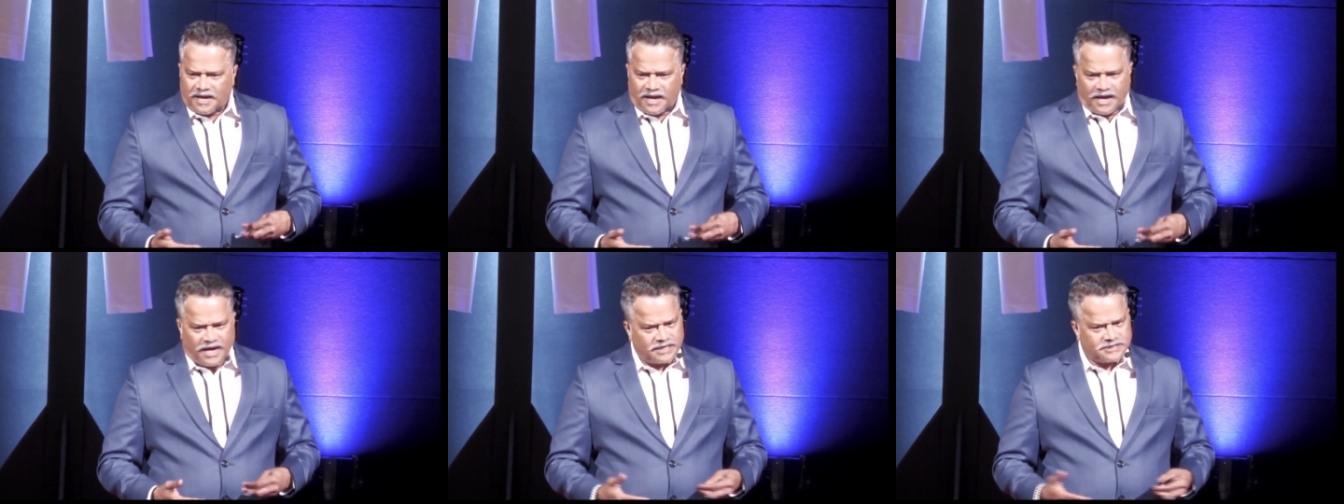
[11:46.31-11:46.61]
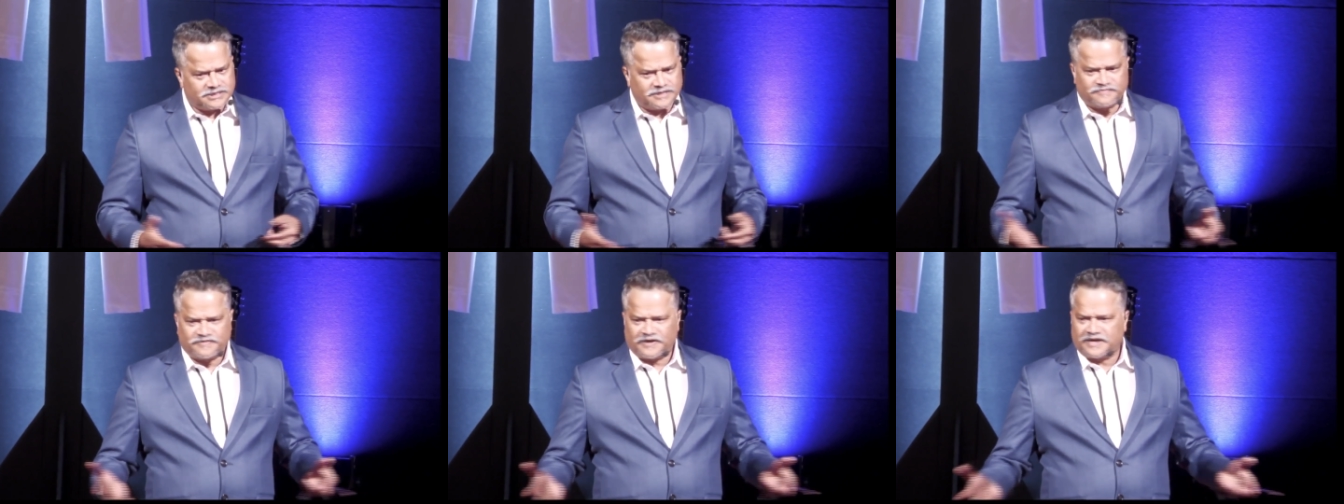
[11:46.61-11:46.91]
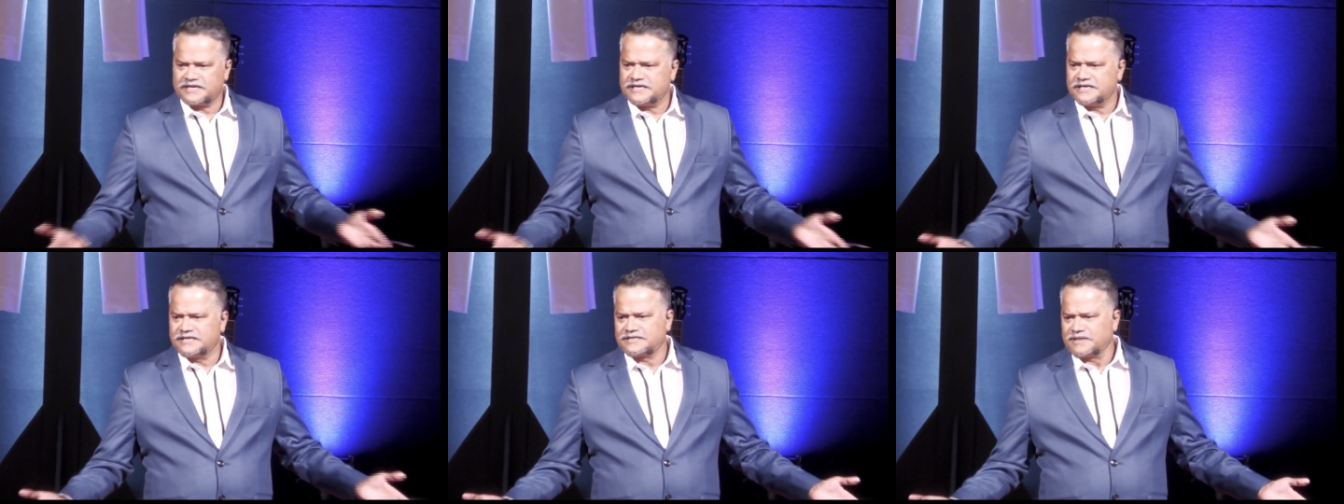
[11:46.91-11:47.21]
As if
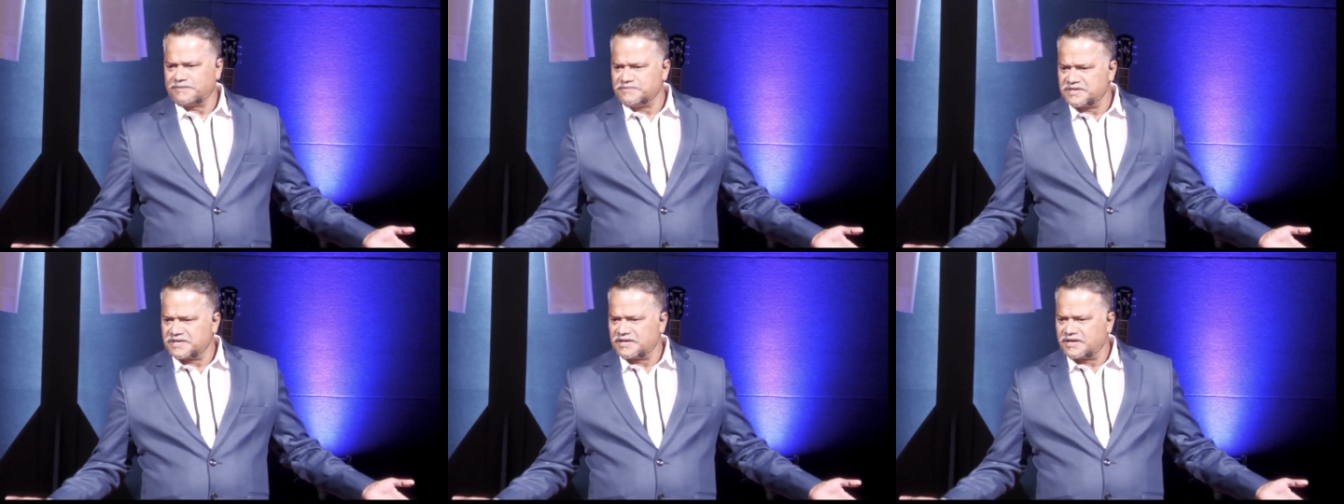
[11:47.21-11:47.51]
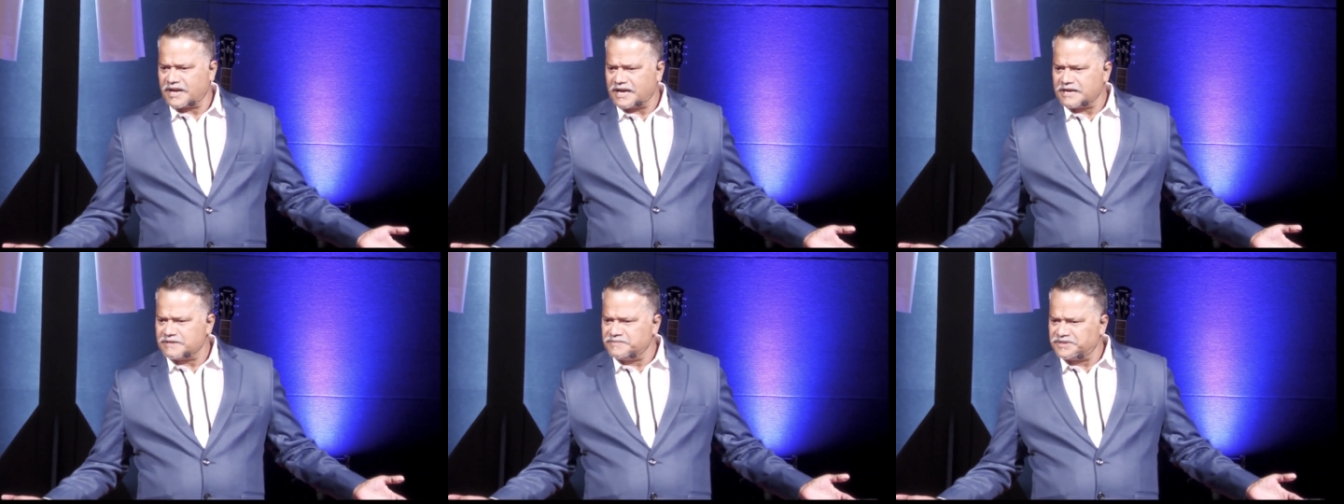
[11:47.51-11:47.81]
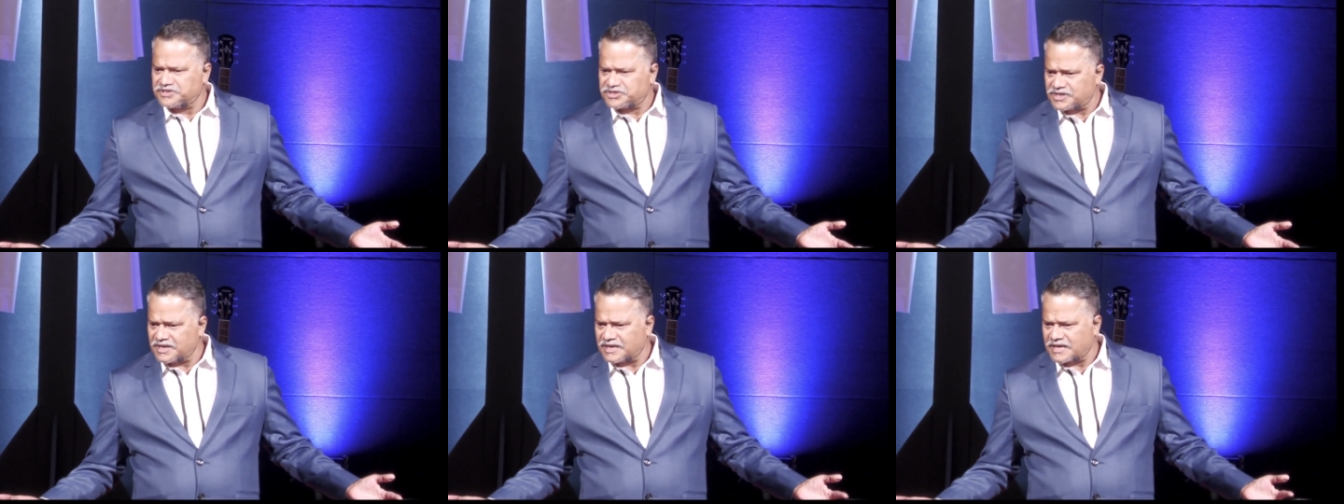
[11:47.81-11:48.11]
I did something great
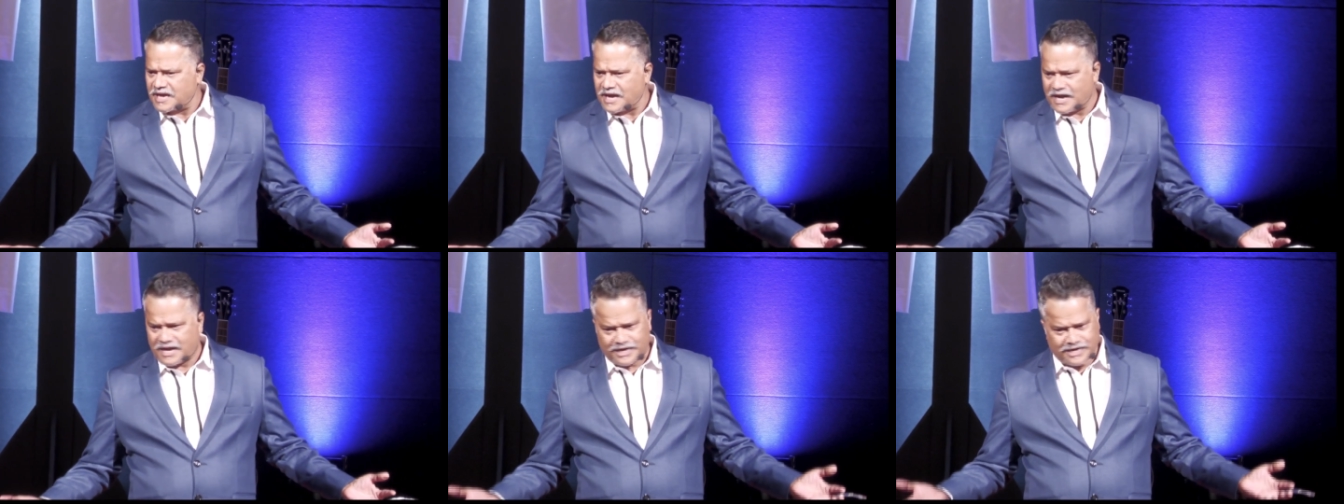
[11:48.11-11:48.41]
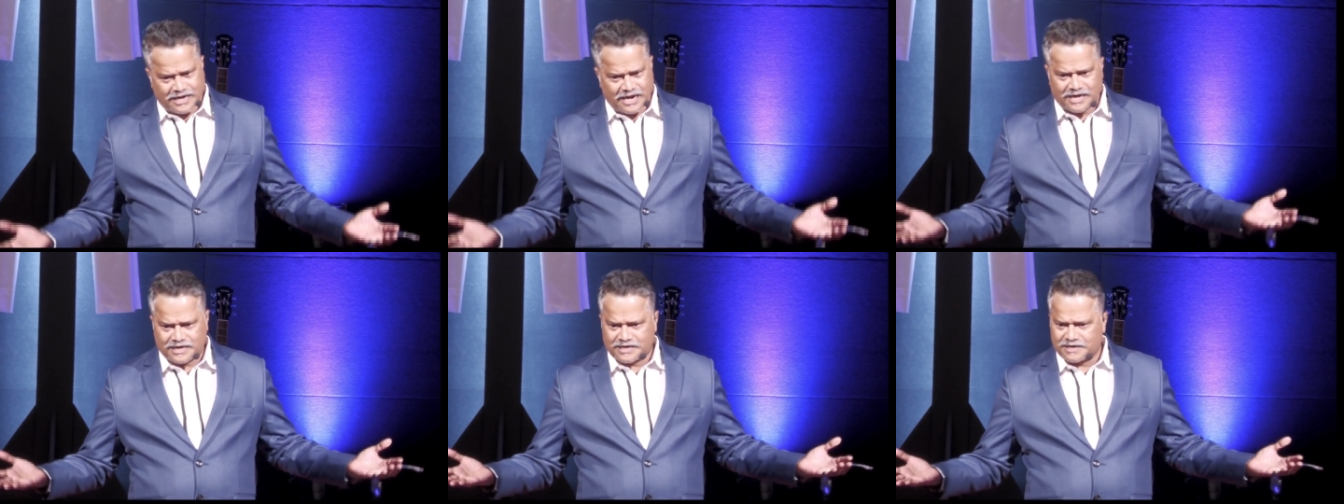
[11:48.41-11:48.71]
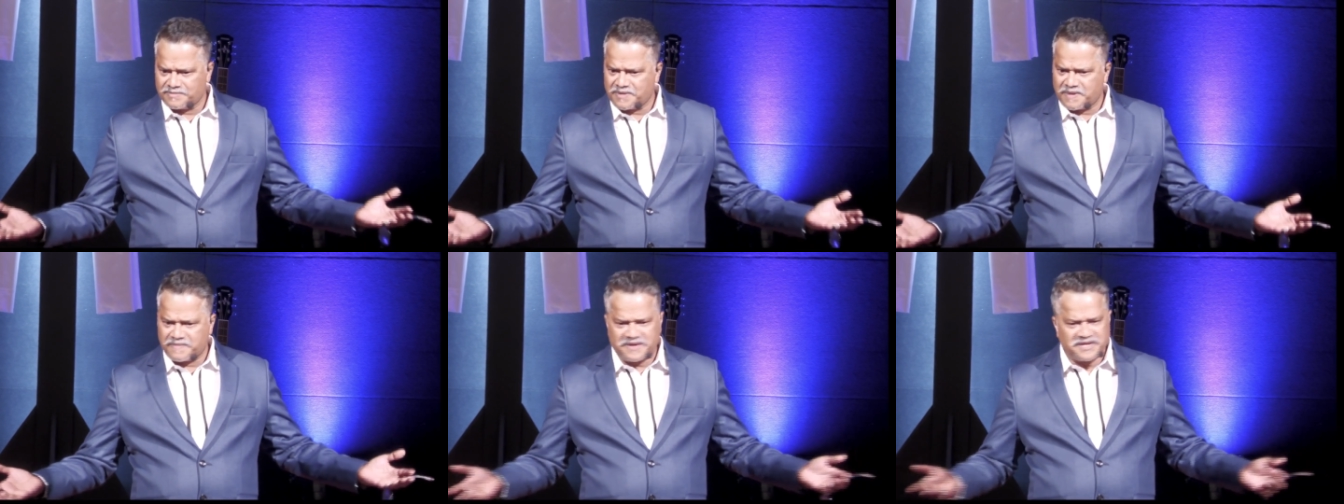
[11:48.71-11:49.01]
mistake. I can't
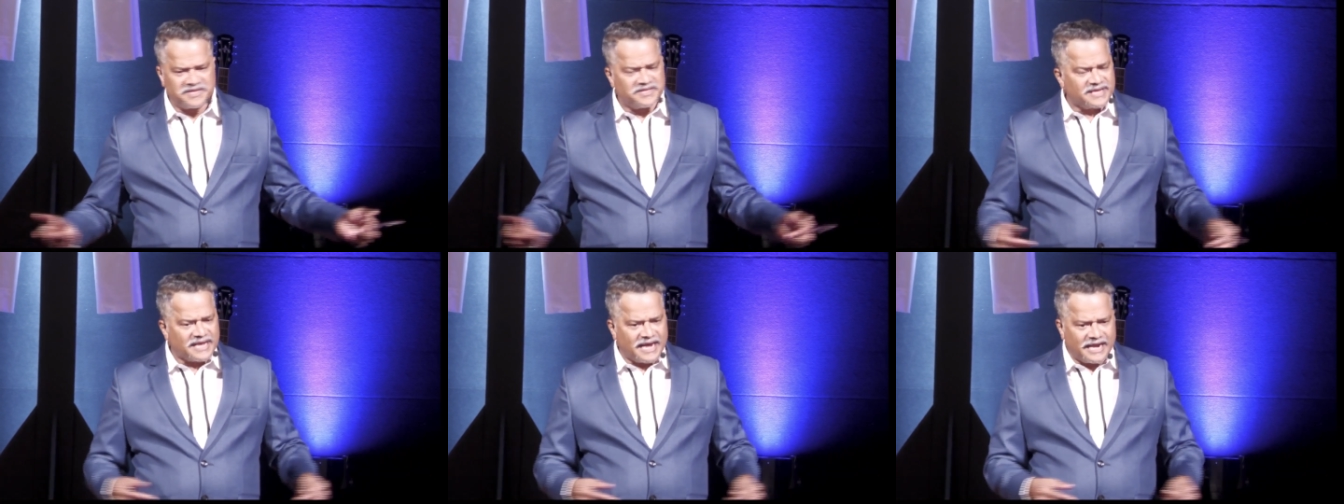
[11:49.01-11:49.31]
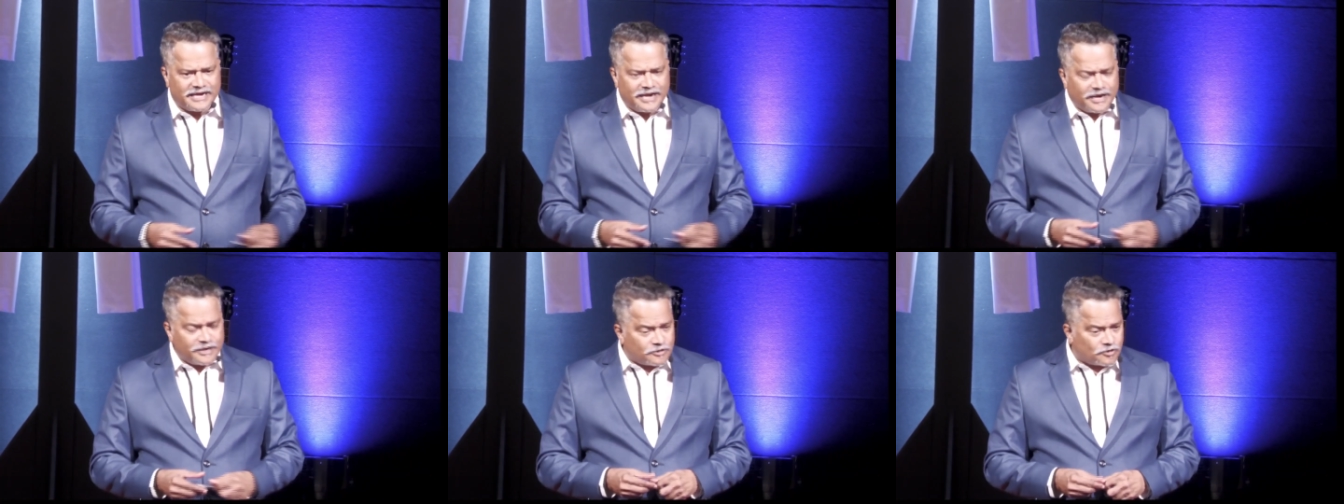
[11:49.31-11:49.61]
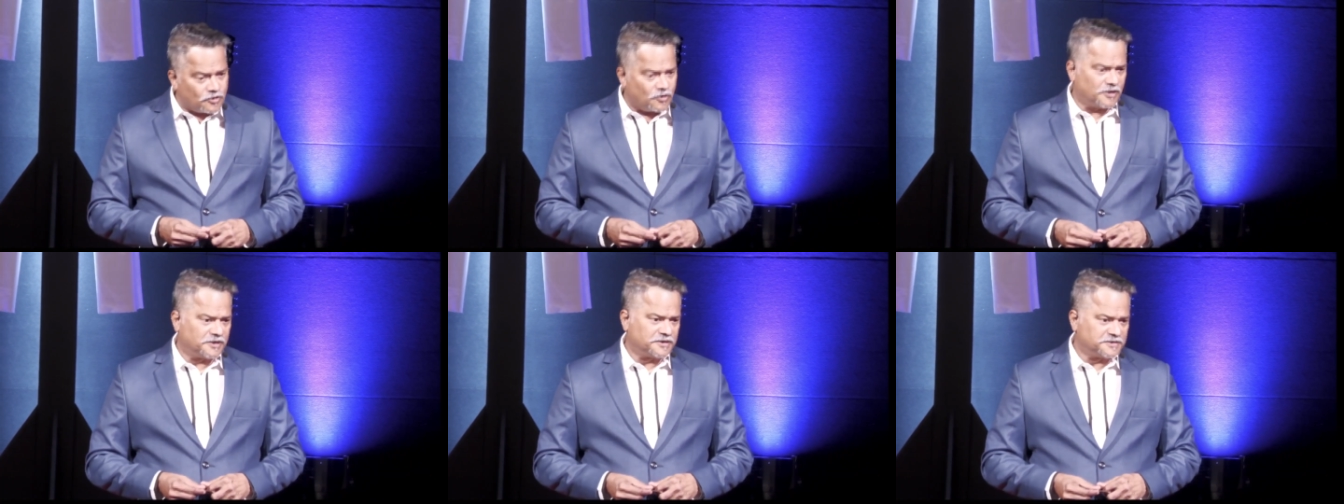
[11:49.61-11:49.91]
remember anything I done
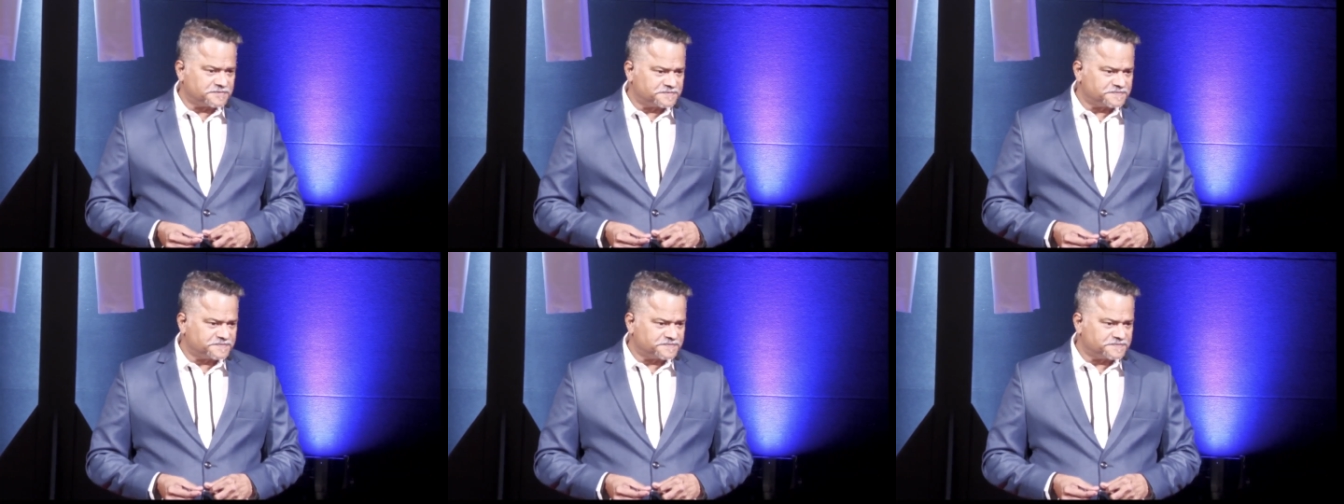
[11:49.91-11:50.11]
wrong.